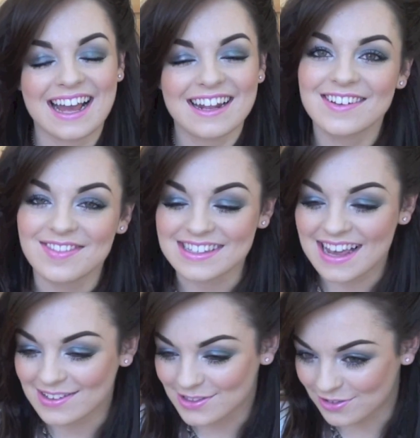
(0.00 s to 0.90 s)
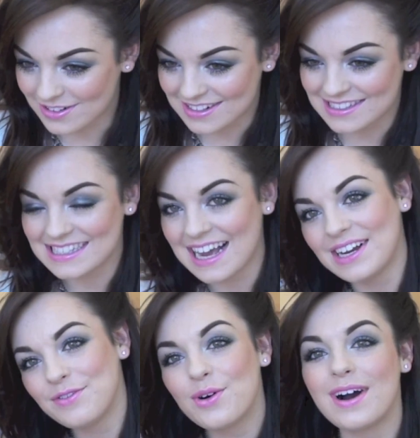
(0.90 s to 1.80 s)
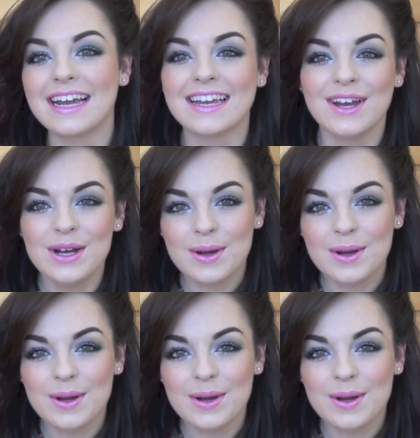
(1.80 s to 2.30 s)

I love this hair tutorial because it's kind of quite